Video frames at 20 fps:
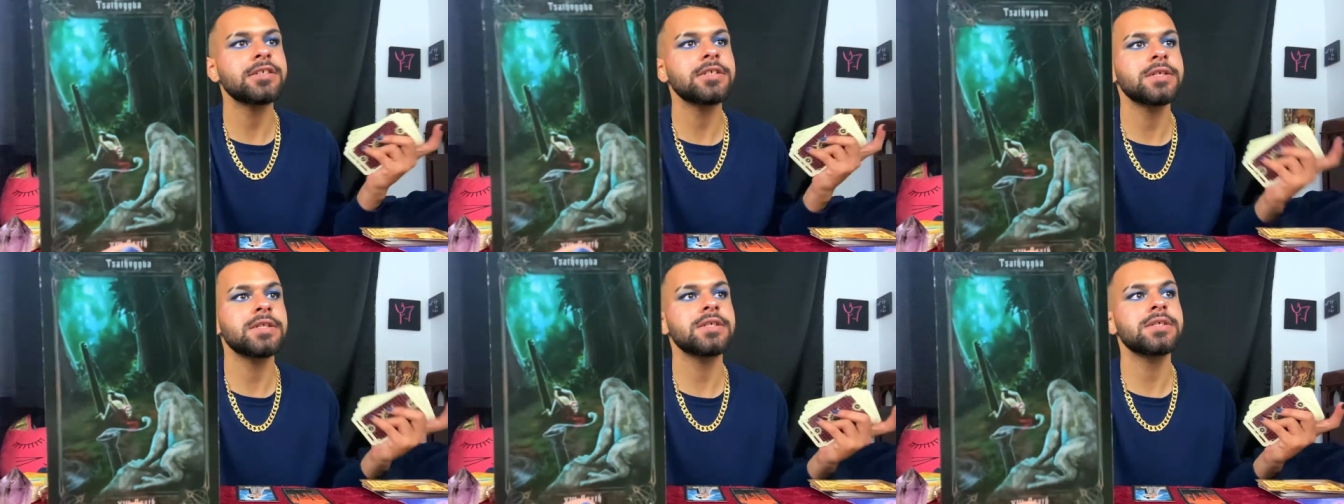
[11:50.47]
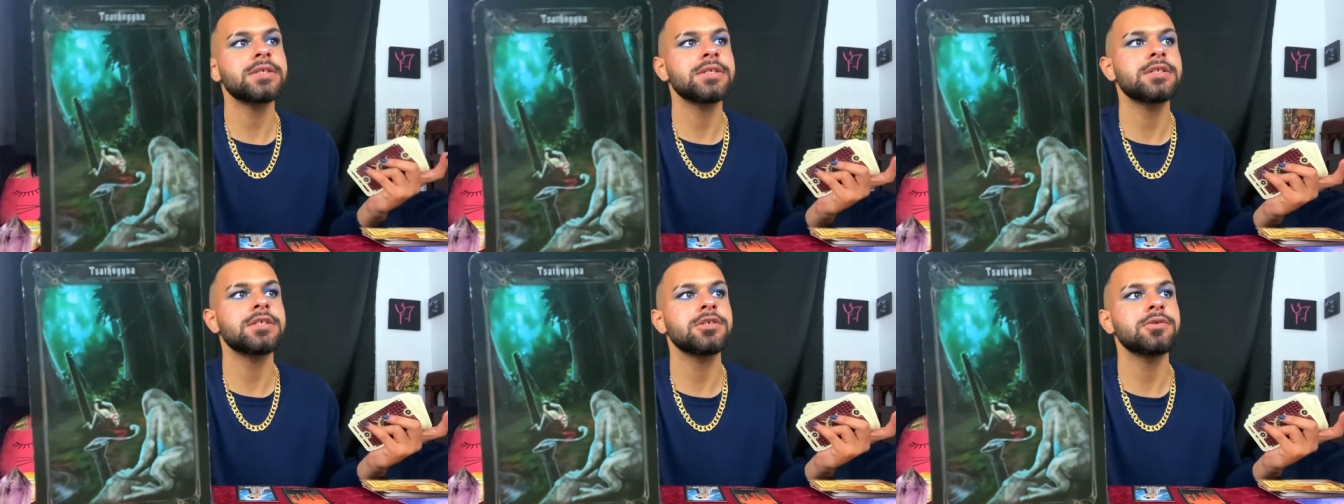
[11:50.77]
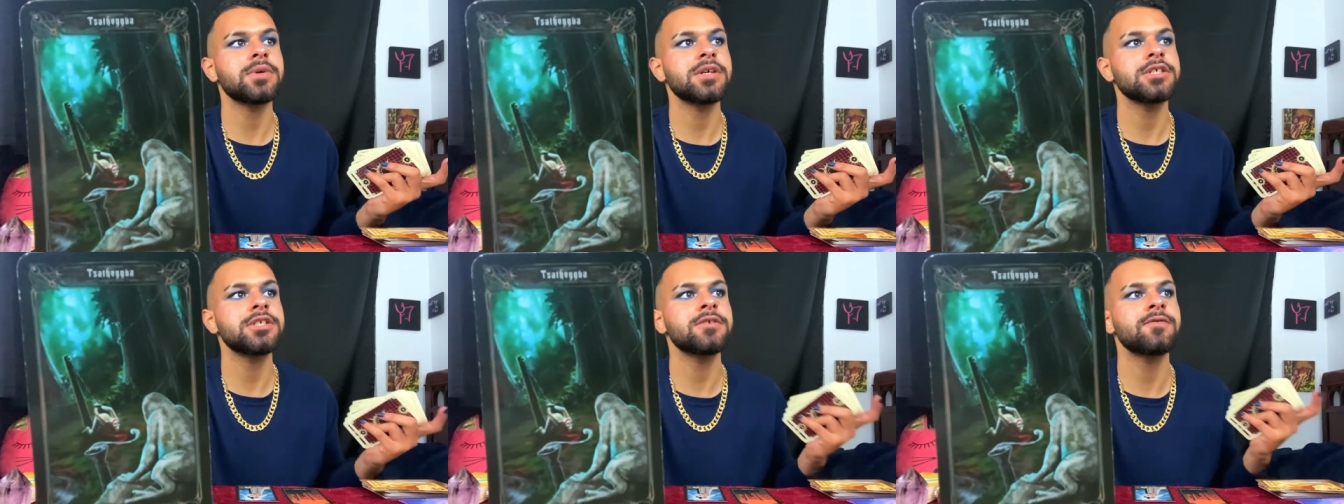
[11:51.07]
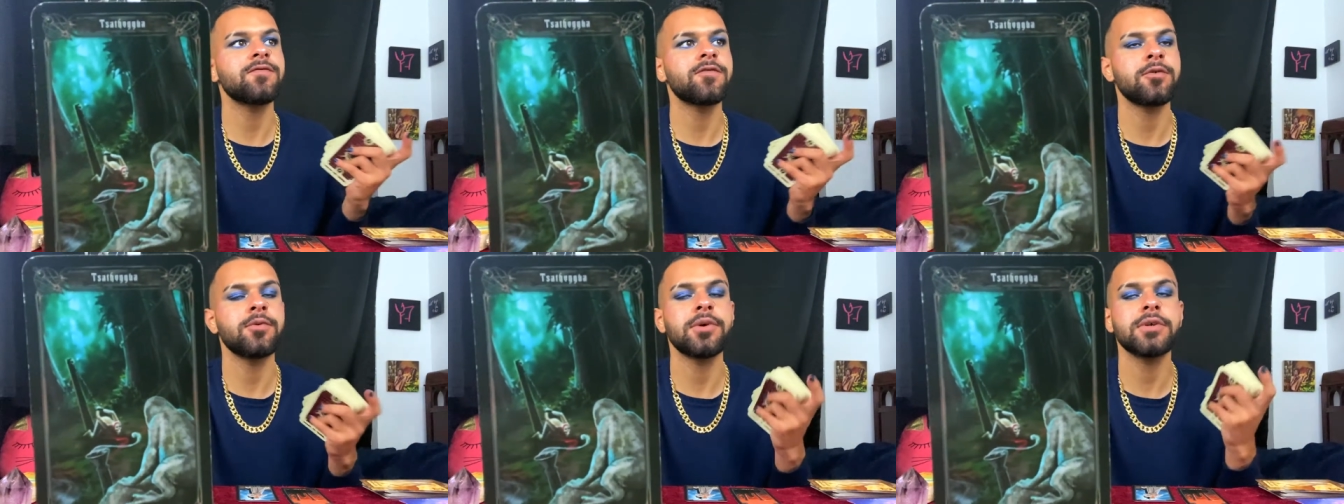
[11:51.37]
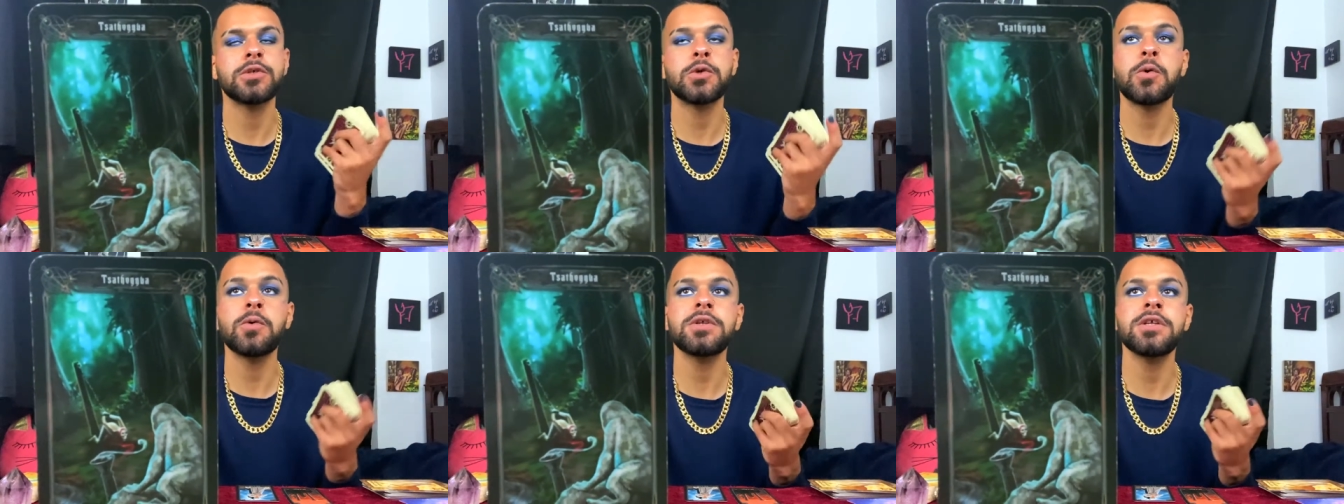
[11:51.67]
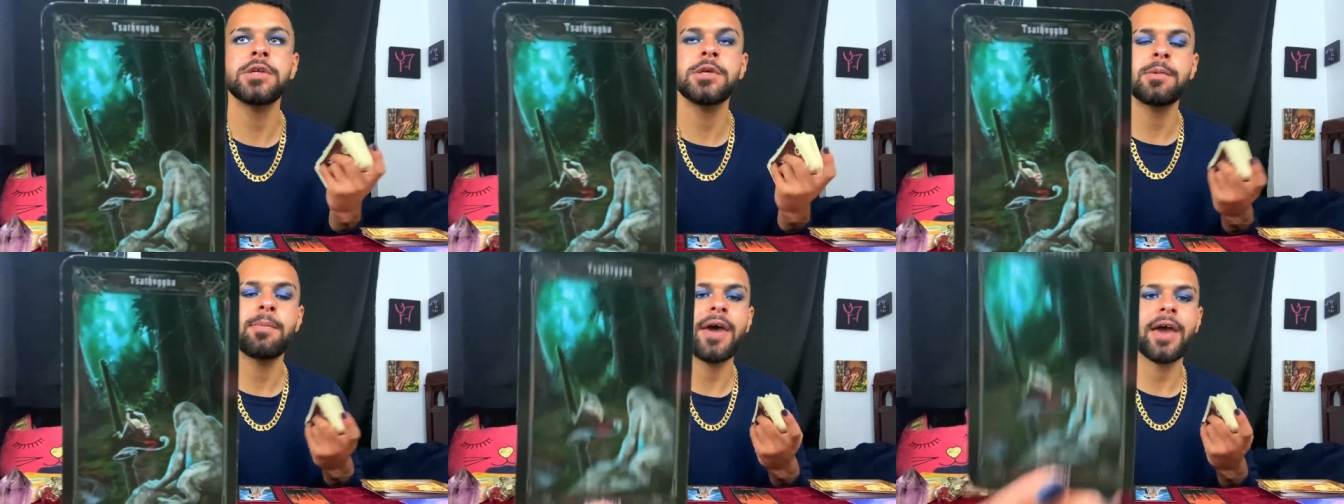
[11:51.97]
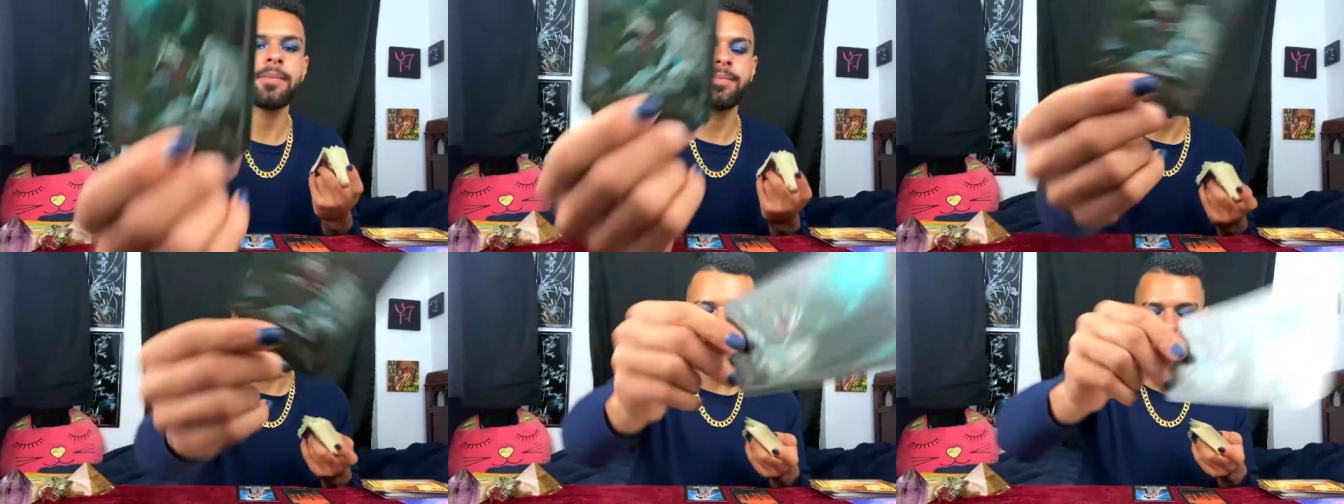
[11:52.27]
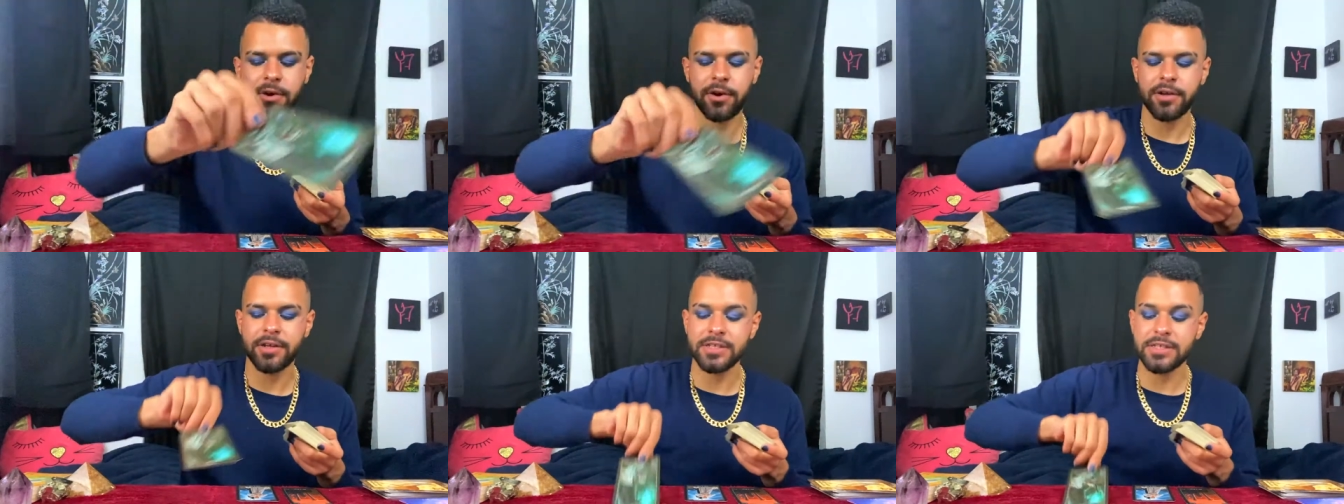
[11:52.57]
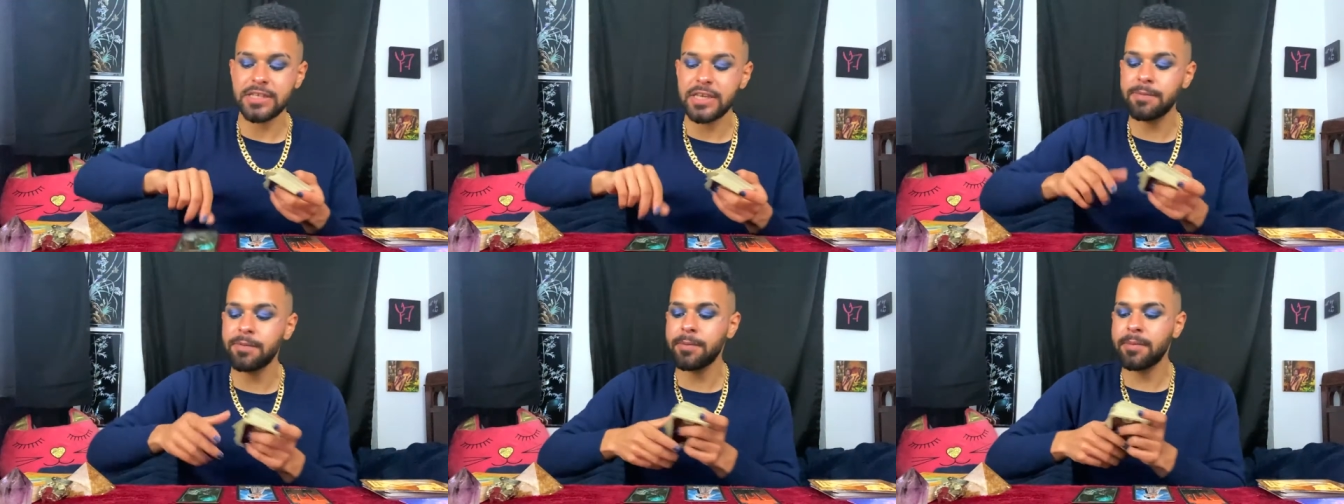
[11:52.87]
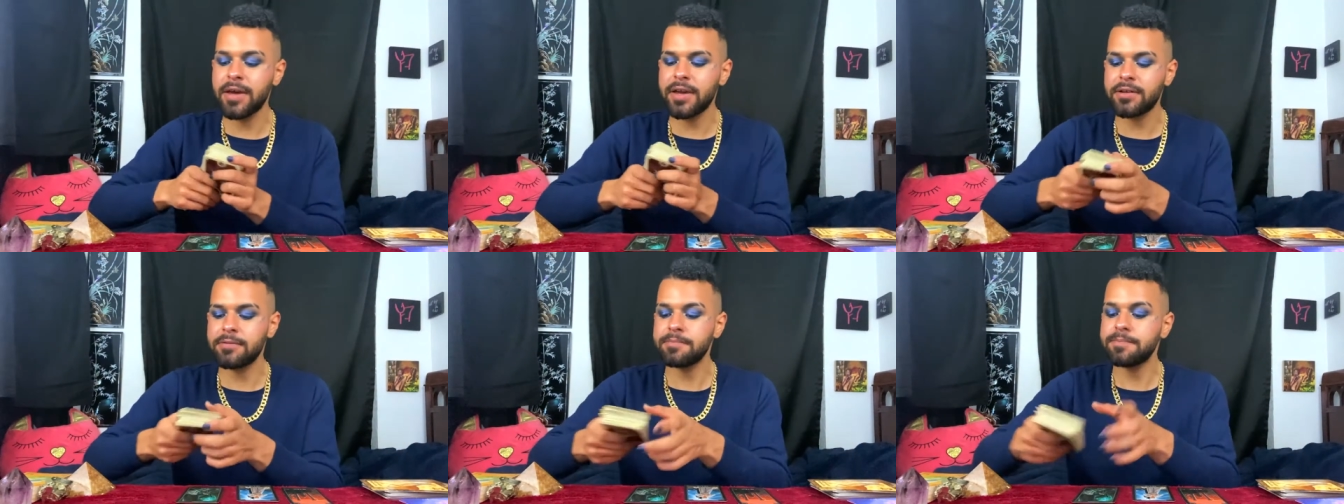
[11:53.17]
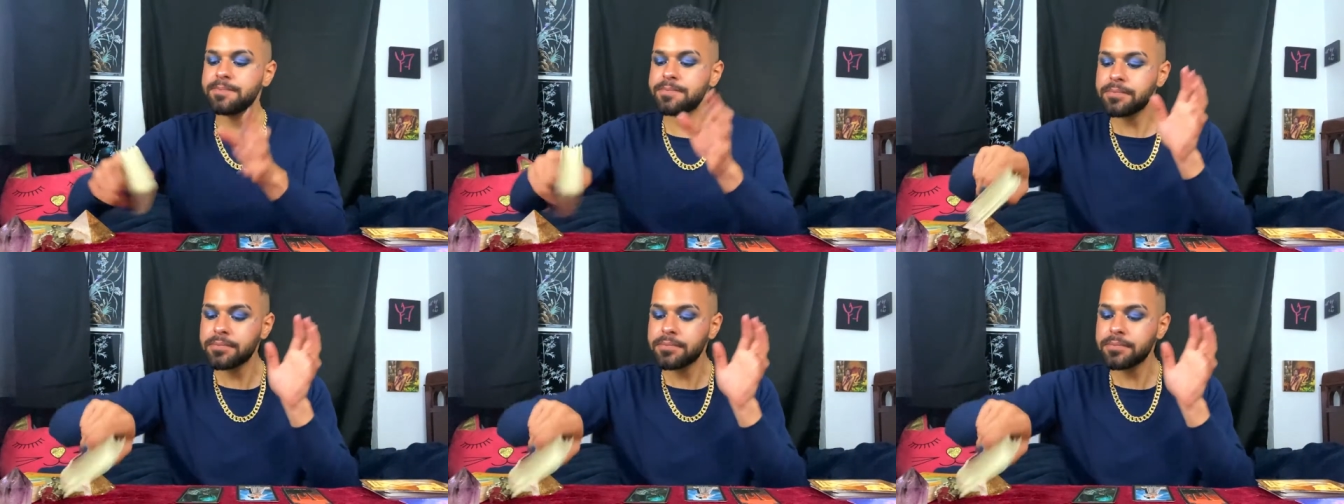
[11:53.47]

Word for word: to the situation for what's holding you back before, because keep in mind,